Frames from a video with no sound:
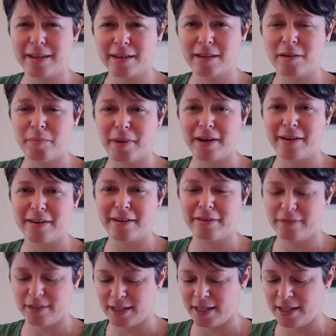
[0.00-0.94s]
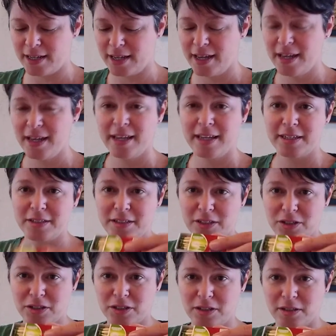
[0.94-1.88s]
comparatively is to
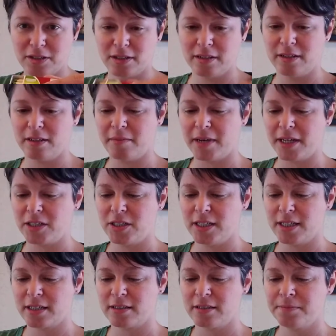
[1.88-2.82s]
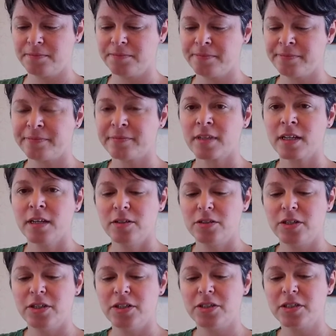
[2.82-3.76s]
just do the little matchsticks.
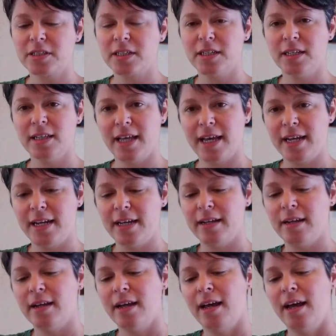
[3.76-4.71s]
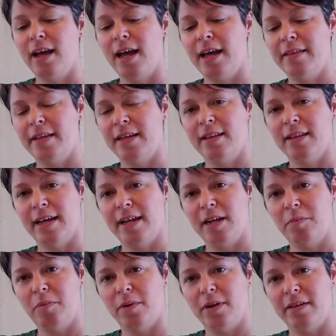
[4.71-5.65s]
So you're just going to light it and then light
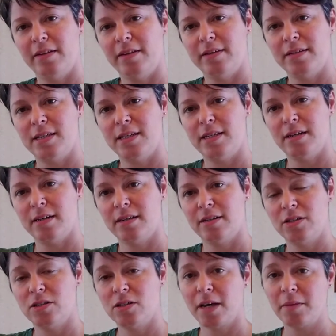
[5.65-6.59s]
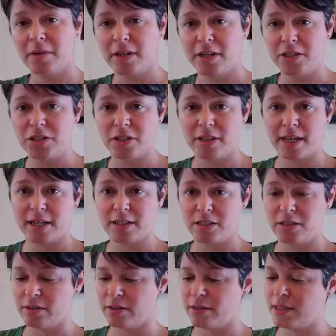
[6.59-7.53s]
up one of these here. So I'm going to do
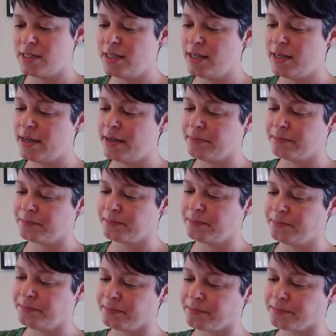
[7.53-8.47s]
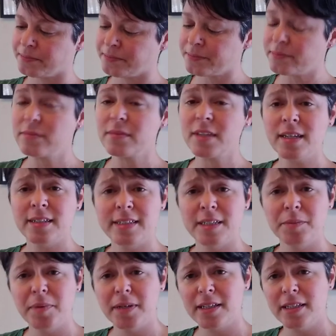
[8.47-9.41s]
that so you can see it.
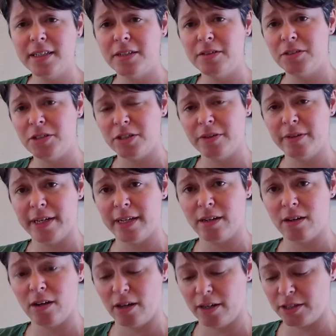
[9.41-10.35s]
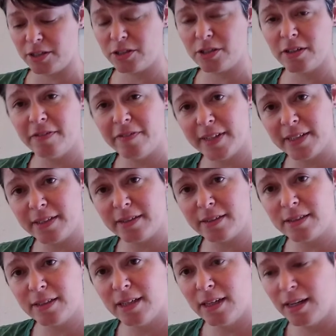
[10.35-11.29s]
Typically you do it on a
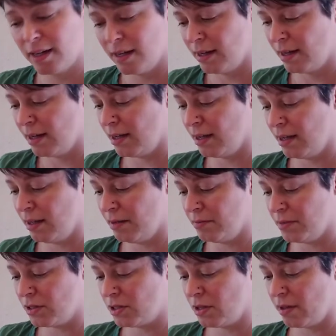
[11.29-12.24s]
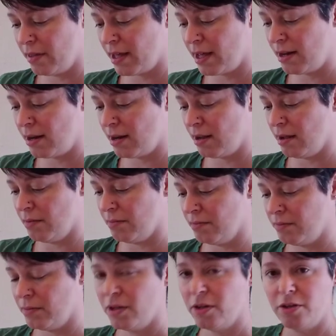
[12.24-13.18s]
surface so that you
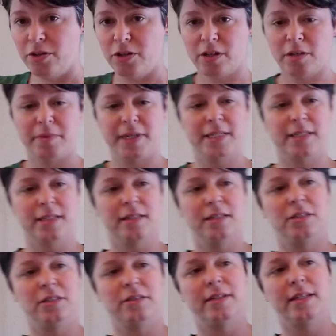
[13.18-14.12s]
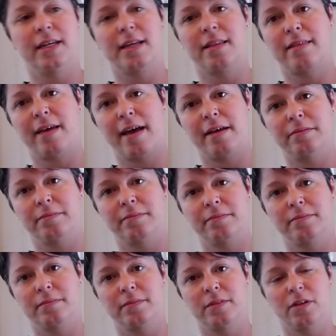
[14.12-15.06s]
could basically do it like that.
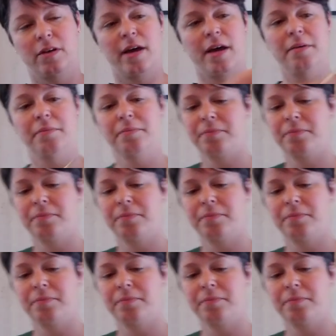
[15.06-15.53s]
Okay.